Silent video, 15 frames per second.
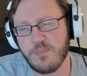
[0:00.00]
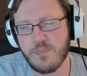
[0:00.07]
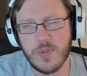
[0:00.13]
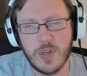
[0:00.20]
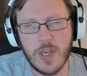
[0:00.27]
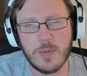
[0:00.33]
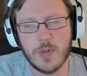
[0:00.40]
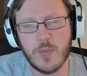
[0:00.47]

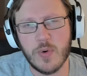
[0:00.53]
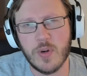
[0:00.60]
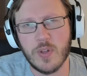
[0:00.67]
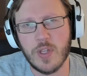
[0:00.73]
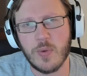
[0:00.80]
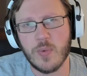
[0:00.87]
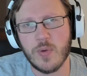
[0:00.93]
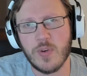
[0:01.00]
becomes
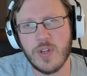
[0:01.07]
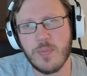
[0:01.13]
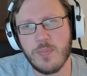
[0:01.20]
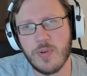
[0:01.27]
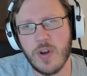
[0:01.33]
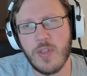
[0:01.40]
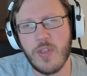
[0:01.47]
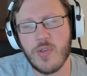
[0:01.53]
mortally wounded,
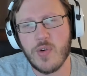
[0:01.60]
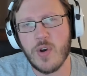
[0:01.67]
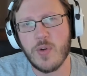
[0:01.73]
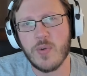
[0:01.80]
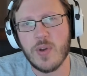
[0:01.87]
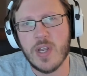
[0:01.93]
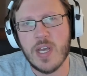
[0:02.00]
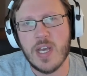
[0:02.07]
put on the throne,